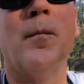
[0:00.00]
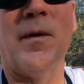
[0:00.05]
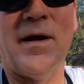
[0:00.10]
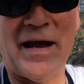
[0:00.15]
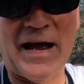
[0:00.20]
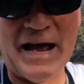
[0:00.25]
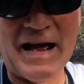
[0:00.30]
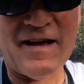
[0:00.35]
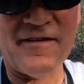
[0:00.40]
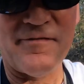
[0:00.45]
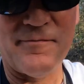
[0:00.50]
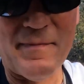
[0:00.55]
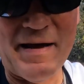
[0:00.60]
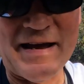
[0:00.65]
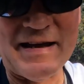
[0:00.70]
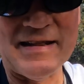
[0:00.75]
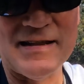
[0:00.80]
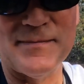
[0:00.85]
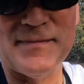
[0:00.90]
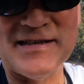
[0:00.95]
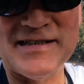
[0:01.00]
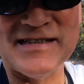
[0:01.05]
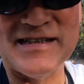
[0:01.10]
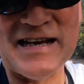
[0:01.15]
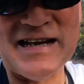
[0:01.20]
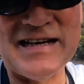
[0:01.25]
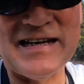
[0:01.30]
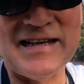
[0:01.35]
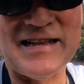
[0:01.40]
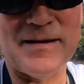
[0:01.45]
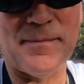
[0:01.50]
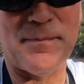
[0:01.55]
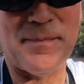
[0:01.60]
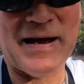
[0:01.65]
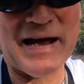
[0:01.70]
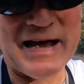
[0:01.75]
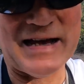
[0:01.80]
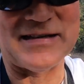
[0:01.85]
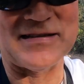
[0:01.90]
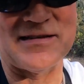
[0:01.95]
We have made the mistake in the
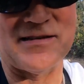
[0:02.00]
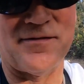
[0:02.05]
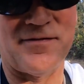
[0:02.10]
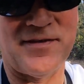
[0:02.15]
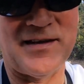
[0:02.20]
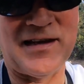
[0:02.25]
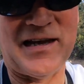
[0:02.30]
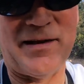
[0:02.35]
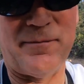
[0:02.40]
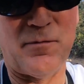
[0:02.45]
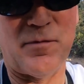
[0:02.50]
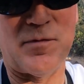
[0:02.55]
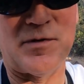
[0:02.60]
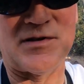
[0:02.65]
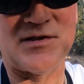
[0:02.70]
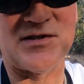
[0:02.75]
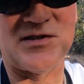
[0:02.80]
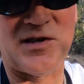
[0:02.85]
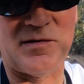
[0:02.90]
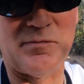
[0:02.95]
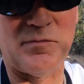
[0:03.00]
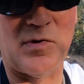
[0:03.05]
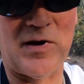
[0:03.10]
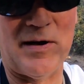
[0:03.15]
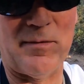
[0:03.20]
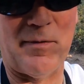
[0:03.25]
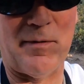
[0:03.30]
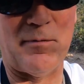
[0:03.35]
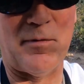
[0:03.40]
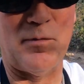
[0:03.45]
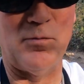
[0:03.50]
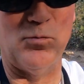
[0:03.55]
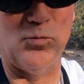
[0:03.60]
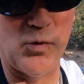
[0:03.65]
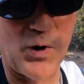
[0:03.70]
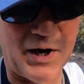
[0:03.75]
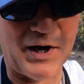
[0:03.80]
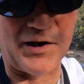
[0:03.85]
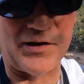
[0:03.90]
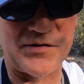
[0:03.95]
past of thinking we were somewhere when we
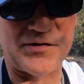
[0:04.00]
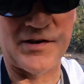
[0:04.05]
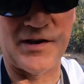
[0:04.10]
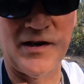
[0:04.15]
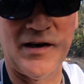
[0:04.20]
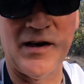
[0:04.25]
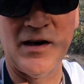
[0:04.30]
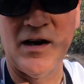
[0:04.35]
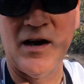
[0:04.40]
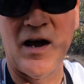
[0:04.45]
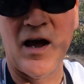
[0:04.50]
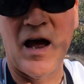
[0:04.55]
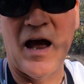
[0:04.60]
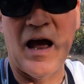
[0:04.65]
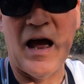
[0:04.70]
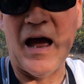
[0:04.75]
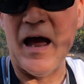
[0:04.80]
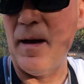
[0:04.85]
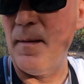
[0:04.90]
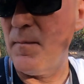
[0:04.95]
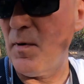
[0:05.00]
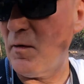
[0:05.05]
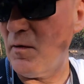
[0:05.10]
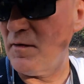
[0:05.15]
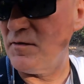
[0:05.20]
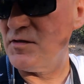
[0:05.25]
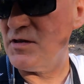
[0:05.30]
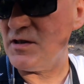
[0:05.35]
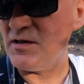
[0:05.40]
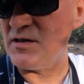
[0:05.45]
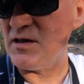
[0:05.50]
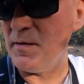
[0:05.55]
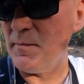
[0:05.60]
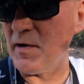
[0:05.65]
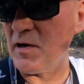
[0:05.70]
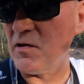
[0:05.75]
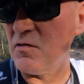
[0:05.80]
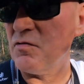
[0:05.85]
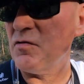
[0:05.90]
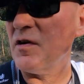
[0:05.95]
weren't. But we've just come
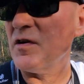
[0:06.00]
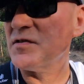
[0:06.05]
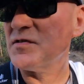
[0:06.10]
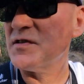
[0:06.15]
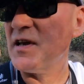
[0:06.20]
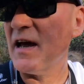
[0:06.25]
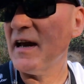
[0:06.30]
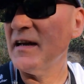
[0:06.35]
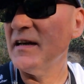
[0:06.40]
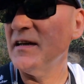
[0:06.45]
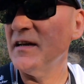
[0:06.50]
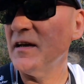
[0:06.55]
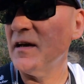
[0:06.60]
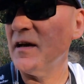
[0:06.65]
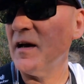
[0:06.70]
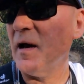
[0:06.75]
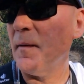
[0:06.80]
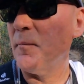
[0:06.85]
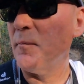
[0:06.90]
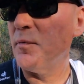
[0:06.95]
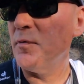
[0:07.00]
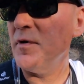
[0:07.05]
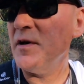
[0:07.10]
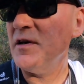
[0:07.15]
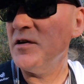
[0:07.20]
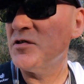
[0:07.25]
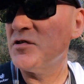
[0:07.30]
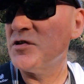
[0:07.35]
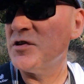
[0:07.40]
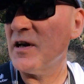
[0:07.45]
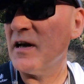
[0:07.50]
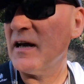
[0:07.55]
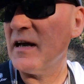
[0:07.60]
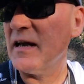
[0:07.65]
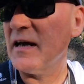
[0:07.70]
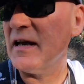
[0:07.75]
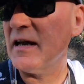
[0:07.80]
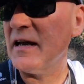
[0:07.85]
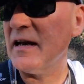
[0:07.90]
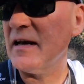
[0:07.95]
across a bridge,
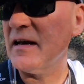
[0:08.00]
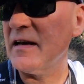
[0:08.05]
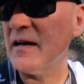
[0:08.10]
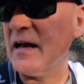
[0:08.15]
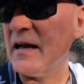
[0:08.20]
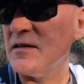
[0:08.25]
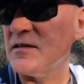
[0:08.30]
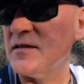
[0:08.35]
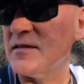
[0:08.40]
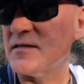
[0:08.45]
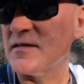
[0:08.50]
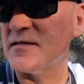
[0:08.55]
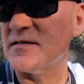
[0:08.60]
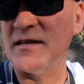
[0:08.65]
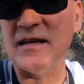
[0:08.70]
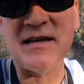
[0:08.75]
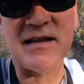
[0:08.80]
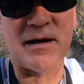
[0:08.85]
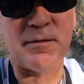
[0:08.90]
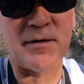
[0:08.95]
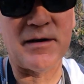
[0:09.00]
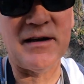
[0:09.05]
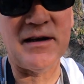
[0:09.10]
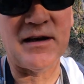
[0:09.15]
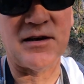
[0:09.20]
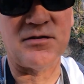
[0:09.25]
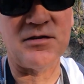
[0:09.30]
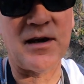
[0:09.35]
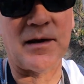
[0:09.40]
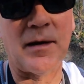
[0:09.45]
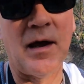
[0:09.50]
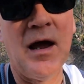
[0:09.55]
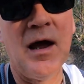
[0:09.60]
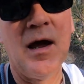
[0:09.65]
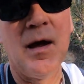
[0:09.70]
and actually there's a seat there, we can get a drink.